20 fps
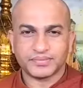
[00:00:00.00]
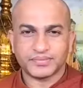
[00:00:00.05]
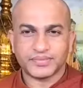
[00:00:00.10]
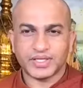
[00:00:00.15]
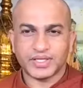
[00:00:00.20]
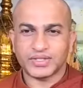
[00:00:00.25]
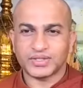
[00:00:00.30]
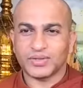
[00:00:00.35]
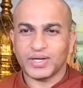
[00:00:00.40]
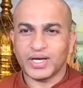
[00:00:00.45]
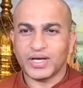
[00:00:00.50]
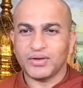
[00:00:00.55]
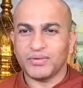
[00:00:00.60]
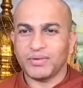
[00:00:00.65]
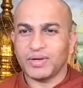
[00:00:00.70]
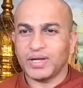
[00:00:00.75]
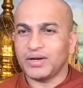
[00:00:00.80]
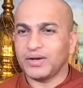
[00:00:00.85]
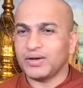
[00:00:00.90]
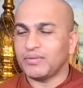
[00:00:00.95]
That's why
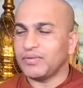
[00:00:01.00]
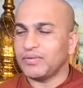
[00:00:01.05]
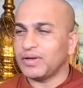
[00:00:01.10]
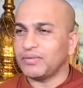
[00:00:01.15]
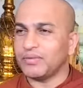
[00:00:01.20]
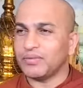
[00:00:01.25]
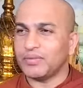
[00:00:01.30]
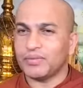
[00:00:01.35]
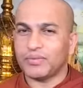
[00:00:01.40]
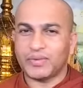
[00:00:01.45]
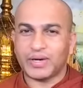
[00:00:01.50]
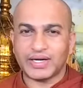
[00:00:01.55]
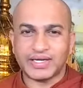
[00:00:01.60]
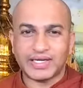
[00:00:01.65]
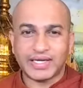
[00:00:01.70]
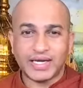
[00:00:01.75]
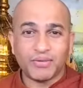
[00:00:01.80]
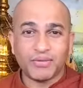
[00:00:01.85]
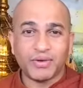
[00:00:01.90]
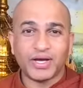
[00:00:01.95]
when we,
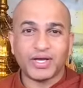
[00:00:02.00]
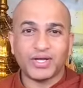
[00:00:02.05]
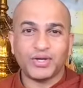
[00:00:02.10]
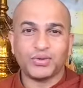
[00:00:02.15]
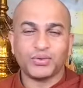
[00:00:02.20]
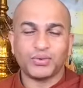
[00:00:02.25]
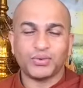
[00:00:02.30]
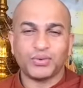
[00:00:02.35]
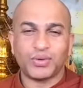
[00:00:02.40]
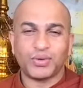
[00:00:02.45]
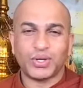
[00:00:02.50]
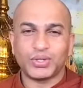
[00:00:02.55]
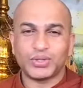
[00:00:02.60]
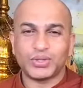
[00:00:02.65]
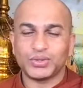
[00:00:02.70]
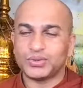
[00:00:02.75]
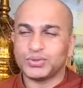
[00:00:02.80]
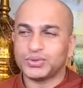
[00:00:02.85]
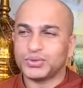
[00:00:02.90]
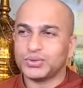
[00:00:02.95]
whatever you want
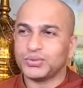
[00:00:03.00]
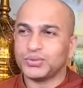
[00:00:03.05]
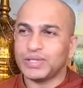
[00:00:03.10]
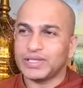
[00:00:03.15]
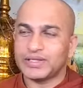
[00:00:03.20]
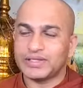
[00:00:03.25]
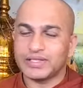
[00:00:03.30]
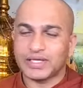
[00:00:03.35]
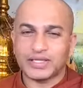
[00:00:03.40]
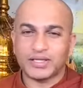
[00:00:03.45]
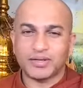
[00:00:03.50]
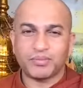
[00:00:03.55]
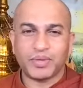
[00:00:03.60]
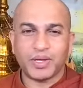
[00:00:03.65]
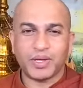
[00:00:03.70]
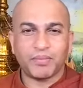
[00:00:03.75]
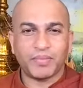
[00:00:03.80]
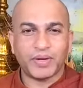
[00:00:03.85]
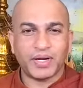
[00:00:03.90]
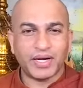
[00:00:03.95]
to do with other
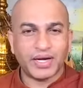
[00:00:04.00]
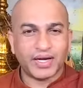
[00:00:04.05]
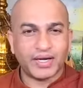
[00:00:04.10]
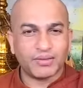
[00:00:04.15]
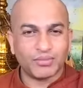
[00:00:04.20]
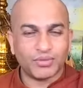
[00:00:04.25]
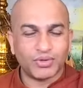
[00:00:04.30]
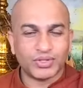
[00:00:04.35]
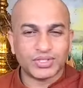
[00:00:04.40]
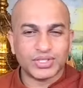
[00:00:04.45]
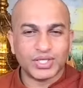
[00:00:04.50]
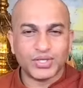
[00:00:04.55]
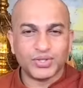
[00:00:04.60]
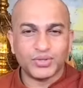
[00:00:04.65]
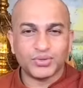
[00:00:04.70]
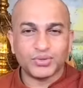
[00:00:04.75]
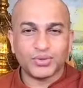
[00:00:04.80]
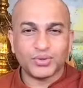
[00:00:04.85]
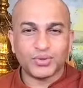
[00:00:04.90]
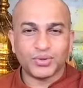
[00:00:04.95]
people, and mostly
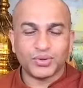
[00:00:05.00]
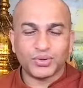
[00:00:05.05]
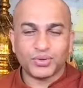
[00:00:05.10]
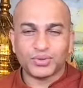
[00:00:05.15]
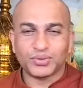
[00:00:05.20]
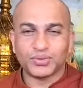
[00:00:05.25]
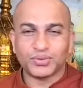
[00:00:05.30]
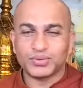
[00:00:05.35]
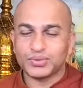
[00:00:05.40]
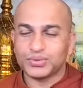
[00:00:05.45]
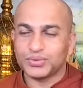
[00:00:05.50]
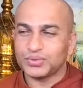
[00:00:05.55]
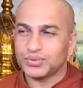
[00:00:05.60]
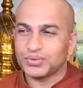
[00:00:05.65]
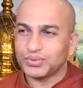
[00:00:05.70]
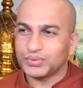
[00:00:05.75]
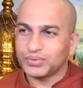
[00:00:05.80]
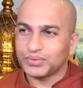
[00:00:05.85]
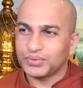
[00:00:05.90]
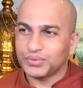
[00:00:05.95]
you go to
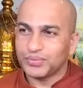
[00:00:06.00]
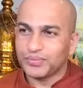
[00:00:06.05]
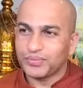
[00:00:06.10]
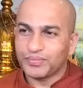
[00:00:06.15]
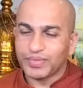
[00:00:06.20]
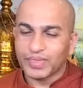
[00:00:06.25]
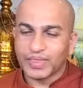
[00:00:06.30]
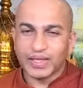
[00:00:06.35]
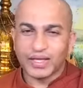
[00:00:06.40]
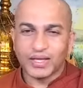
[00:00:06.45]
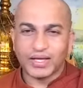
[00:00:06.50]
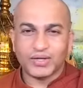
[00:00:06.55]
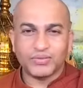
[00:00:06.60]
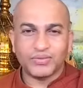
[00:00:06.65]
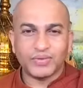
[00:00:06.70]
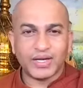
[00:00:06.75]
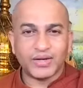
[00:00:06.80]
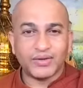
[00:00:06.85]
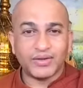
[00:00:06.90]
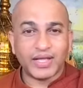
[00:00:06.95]
do it
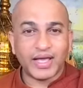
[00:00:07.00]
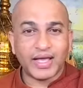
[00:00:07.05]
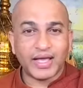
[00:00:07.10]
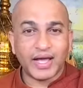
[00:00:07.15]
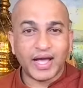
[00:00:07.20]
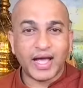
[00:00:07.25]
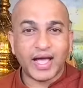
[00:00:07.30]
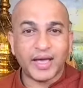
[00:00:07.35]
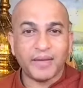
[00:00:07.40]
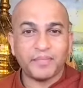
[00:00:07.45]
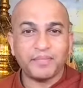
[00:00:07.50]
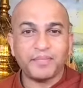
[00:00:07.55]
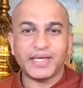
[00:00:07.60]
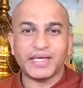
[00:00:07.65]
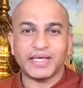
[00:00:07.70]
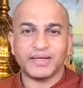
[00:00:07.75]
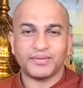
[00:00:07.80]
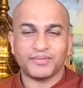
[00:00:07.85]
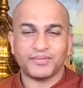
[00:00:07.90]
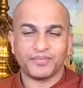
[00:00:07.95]
when they are
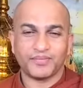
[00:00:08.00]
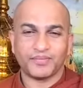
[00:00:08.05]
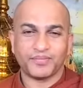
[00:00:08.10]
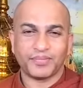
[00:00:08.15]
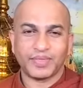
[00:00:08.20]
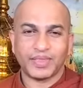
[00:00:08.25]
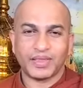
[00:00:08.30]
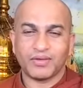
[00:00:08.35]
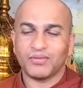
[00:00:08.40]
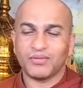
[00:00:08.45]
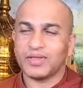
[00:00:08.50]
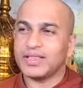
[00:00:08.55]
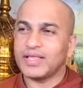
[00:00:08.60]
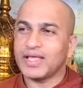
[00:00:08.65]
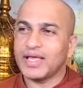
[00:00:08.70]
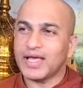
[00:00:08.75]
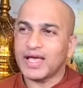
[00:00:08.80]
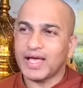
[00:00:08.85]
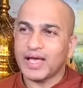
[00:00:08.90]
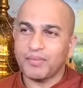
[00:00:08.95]
happy. When
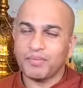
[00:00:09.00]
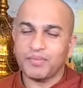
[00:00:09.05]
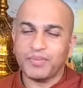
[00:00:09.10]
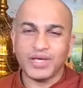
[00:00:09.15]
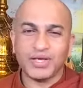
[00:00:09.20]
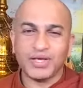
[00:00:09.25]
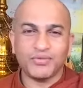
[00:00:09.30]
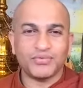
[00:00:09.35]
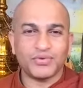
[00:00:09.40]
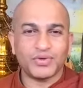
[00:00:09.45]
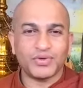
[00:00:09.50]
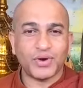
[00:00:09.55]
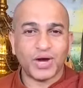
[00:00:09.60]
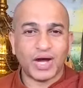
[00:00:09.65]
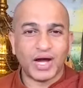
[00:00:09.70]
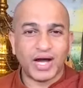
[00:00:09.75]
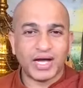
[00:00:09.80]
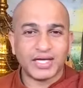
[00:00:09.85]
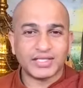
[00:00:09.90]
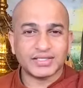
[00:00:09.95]
they are happy, if you
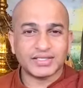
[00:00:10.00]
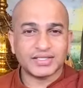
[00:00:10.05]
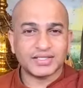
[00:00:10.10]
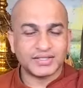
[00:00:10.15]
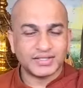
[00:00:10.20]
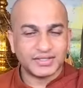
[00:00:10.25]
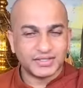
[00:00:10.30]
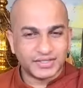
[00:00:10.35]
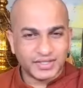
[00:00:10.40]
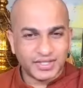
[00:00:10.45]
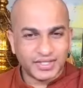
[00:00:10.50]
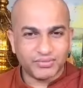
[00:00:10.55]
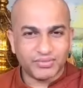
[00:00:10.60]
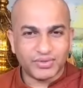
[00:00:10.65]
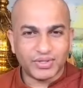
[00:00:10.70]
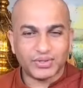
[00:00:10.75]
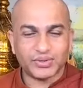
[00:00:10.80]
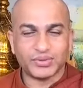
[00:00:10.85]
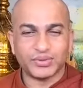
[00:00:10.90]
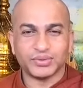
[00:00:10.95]
ask, they
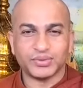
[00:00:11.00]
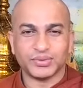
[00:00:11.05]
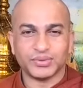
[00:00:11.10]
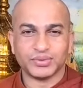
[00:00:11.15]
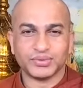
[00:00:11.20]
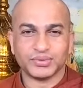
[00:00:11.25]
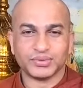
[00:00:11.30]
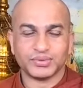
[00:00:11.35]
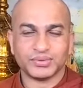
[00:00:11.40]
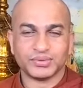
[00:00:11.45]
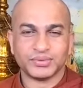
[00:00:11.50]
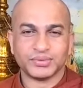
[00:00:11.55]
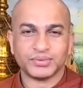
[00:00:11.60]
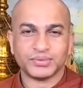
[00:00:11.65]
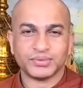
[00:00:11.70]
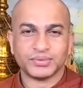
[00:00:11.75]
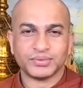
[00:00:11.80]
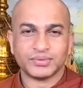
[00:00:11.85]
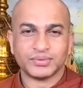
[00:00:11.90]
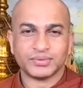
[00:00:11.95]
will do.
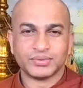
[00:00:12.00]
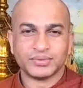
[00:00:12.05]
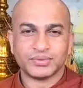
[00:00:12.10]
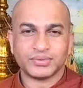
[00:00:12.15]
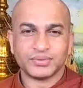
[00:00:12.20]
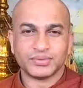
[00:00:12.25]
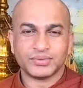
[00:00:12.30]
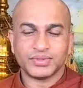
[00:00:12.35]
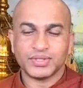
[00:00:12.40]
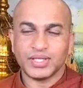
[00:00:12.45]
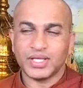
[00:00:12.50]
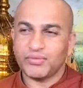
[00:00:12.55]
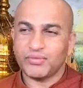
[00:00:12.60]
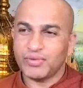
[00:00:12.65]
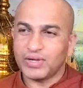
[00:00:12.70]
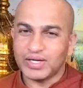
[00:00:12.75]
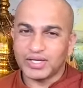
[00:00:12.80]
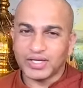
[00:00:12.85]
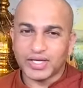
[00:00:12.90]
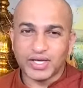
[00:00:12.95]
They
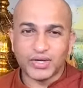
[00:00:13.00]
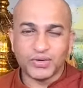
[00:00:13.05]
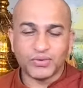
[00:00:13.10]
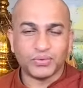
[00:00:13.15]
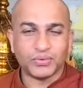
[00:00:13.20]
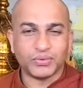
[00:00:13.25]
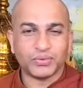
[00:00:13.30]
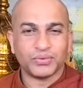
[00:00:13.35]
will give.